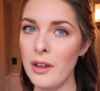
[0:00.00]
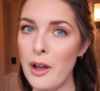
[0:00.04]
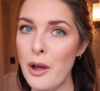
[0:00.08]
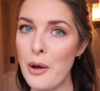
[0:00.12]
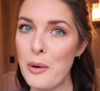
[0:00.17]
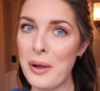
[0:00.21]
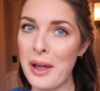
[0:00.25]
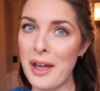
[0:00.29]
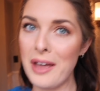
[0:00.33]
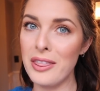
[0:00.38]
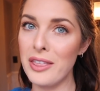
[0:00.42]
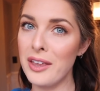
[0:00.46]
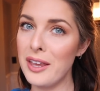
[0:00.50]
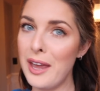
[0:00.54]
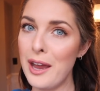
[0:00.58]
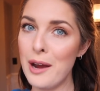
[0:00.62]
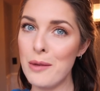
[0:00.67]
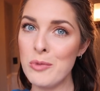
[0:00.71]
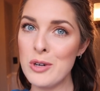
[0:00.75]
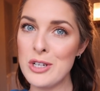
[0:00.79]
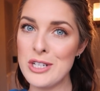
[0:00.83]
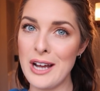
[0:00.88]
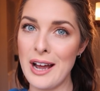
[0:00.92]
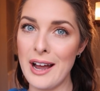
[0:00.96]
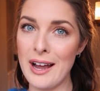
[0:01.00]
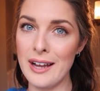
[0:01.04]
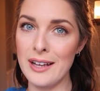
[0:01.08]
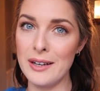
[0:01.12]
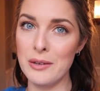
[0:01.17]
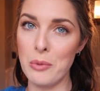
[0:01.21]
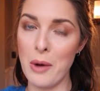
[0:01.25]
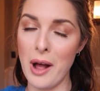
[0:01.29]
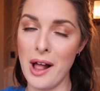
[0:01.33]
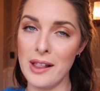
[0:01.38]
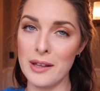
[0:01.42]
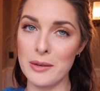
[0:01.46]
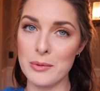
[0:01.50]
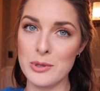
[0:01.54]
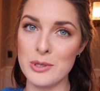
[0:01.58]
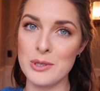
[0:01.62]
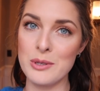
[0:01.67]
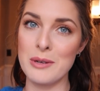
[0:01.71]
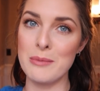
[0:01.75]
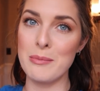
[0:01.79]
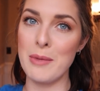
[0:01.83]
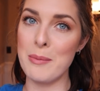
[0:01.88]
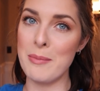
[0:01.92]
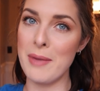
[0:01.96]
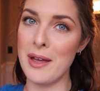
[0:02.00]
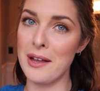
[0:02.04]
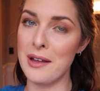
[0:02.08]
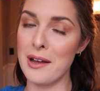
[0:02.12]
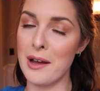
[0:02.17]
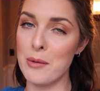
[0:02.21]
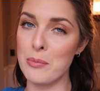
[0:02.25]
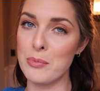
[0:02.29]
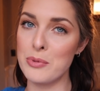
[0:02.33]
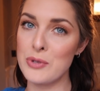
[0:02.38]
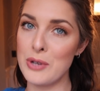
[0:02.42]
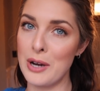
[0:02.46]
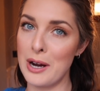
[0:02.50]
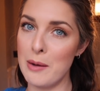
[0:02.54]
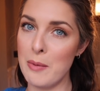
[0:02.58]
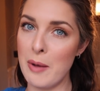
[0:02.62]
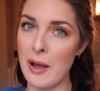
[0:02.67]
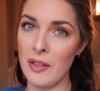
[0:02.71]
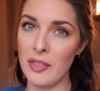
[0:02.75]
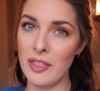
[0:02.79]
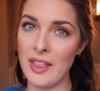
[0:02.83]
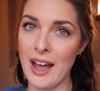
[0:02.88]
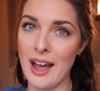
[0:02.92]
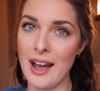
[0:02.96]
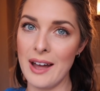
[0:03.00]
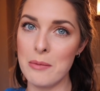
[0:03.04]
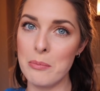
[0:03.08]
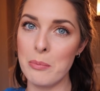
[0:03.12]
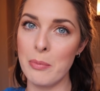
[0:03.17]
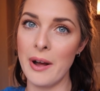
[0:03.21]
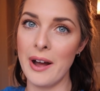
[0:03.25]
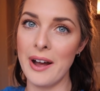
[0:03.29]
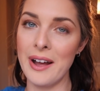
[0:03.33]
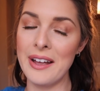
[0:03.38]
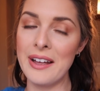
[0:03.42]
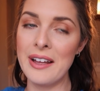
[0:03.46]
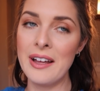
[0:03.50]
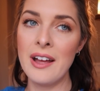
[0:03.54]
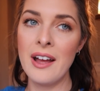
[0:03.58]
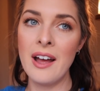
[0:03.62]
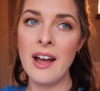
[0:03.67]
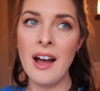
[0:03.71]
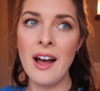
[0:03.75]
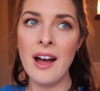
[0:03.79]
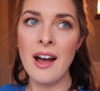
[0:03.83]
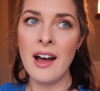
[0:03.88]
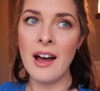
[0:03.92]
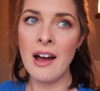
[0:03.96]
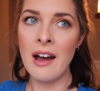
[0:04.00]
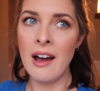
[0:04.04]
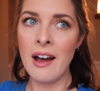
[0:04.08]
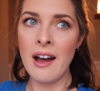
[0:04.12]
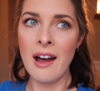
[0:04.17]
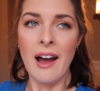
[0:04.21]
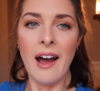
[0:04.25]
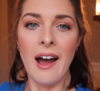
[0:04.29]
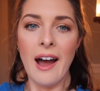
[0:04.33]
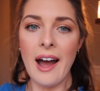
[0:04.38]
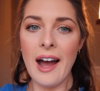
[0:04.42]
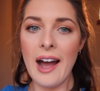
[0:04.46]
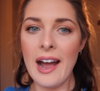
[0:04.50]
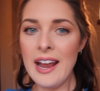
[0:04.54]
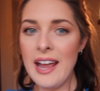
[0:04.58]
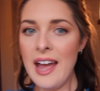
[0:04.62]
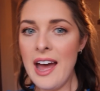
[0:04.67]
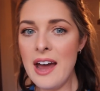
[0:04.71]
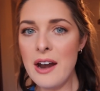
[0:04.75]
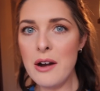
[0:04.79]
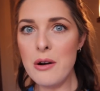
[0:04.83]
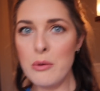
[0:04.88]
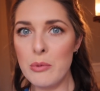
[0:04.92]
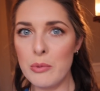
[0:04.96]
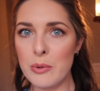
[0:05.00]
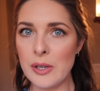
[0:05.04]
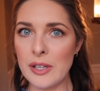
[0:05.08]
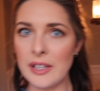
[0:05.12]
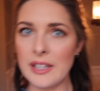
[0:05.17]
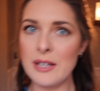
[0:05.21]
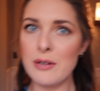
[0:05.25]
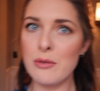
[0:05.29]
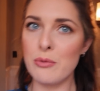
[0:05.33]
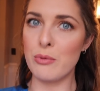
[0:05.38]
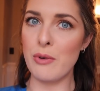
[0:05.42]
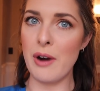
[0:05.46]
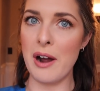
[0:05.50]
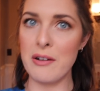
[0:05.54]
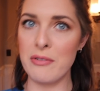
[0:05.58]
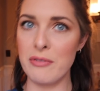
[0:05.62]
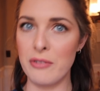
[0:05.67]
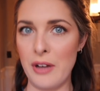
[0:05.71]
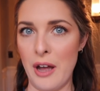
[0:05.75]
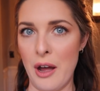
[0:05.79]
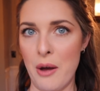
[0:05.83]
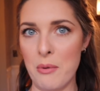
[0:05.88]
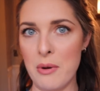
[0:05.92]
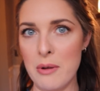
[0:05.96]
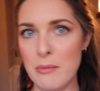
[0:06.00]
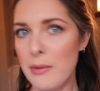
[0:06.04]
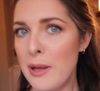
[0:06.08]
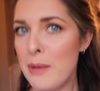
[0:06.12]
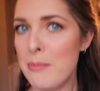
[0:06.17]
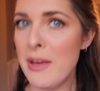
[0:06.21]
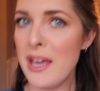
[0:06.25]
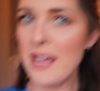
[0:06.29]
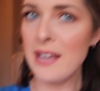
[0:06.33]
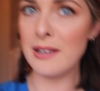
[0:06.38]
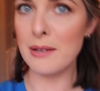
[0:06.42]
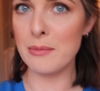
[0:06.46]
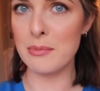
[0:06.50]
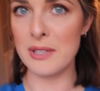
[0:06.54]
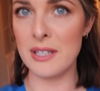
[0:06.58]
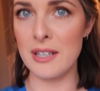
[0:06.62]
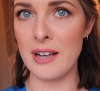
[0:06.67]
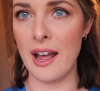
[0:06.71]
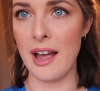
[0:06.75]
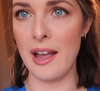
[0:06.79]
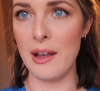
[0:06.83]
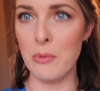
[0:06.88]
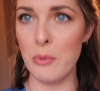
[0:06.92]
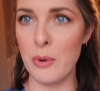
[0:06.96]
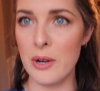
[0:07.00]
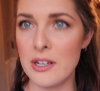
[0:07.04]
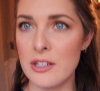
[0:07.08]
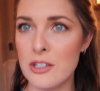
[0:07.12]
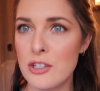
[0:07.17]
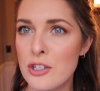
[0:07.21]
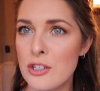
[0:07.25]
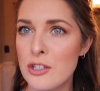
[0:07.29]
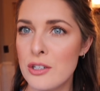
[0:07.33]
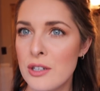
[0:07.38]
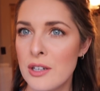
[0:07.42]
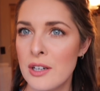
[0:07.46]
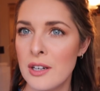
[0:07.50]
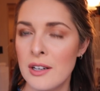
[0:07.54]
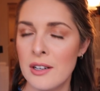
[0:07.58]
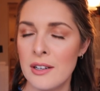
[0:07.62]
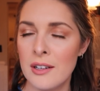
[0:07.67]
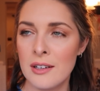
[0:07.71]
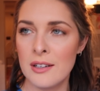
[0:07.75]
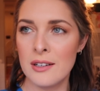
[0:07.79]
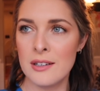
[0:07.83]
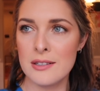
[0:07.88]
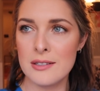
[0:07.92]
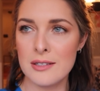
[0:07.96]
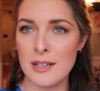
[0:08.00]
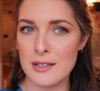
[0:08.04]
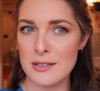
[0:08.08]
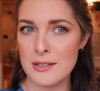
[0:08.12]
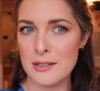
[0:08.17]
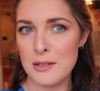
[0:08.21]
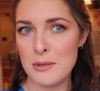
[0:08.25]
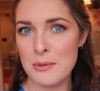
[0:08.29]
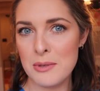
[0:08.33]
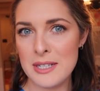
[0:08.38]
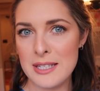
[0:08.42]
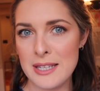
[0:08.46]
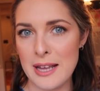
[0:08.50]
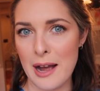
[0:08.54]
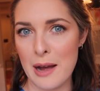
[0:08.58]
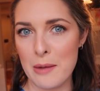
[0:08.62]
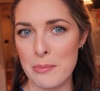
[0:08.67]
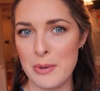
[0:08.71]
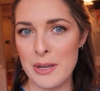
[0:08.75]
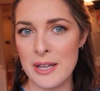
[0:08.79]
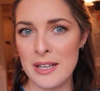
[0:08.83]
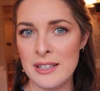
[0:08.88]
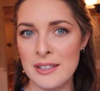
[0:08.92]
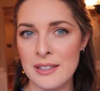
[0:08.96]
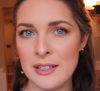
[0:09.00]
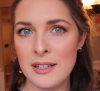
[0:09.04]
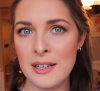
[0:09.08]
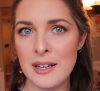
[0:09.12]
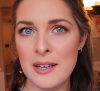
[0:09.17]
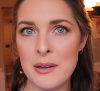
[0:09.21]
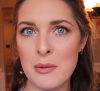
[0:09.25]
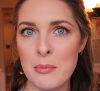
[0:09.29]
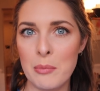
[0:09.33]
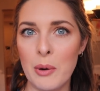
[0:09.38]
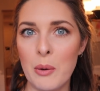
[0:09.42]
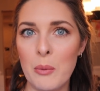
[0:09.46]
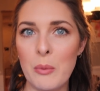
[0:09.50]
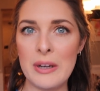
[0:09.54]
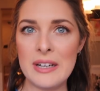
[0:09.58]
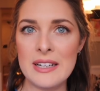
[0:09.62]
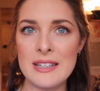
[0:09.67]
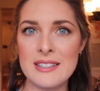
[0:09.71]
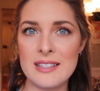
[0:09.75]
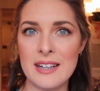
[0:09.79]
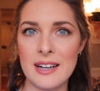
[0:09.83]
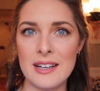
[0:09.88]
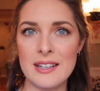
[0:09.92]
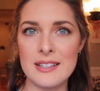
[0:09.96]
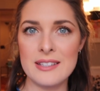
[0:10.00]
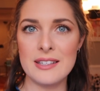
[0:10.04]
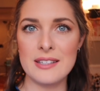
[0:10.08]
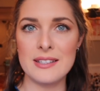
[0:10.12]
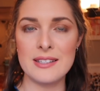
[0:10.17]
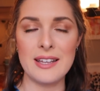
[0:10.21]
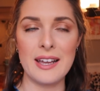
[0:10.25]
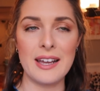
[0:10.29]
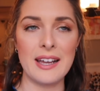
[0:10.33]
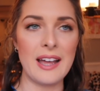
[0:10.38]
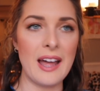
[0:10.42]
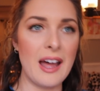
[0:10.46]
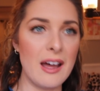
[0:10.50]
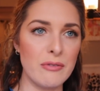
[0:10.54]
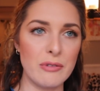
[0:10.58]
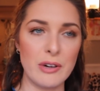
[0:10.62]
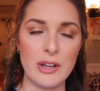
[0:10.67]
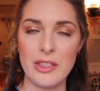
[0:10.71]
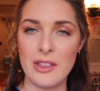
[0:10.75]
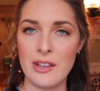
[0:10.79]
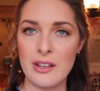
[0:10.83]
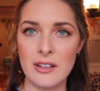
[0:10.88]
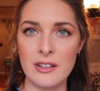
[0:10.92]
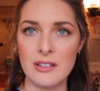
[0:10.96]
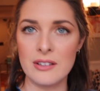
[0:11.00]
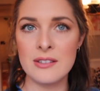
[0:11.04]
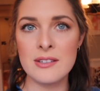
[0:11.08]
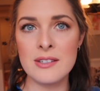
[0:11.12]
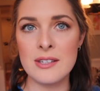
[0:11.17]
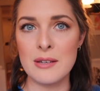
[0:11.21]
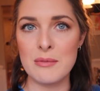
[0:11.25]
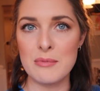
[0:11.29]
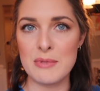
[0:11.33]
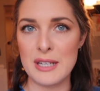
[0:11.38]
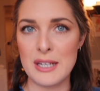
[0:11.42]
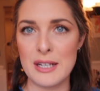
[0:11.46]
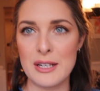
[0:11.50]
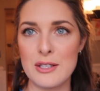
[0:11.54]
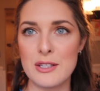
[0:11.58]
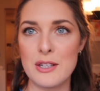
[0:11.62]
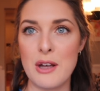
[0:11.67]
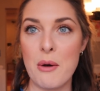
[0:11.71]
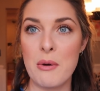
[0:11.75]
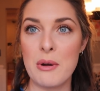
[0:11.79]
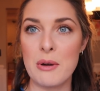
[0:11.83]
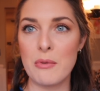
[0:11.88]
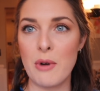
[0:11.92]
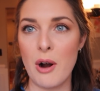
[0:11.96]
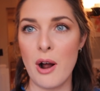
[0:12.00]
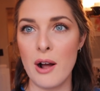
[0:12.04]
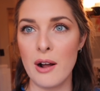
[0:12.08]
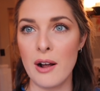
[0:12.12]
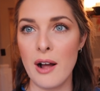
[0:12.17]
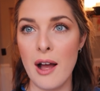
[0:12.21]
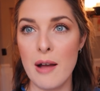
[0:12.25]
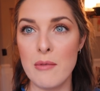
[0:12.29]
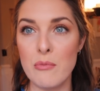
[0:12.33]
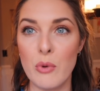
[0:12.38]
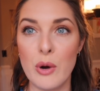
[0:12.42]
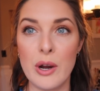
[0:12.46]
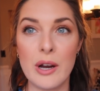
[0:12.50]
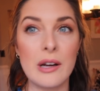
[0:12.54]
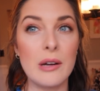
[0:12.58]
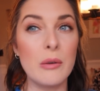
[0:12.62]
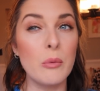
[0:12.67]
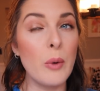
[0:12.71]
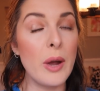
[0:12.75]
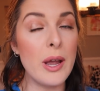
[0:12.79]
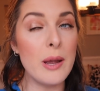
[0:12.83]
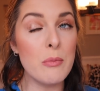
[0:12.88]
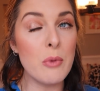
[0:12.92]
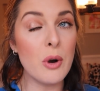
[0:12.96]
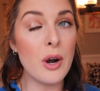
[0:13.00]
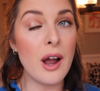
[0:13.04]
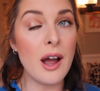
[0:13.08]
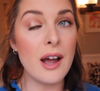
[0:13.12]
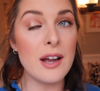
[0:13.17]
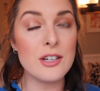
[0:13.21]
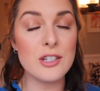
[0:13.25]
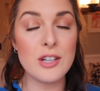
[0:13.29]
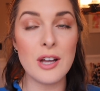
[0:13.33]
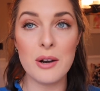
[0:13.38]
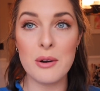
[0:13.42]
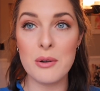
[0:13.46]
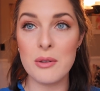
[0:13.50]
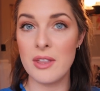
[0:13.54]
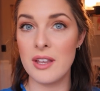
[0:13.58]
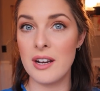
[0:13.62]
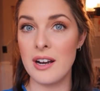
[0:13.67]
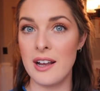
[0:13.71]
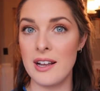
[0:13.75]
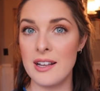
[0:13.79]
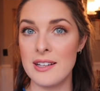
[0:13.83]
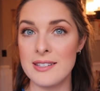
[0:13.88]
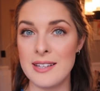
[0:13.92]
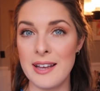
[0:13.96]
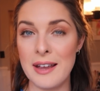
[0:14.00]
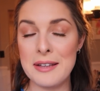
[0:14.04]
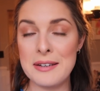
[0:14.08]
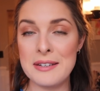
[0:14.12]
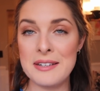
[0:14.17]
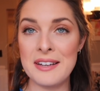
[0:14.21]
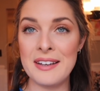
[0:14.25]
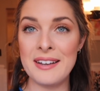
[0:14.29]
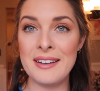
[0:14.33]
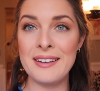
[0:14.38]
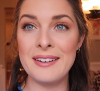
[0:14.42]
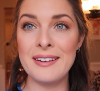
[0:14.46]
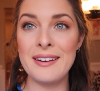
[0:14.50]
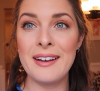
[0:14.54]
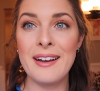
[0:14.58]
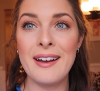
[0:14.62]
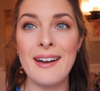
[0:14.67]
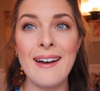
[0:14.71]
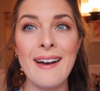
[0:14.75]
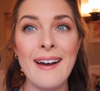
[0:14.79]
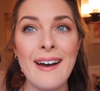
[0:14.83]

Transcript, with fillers: Okay, the camera died while I was doing my makeup. Sorry about that, but I had a really rough go at my makeup today, which doesn't always happen, but when it does, it's like everything seems like it's going wrong. I'm wearing way more eyeshadow than I intended.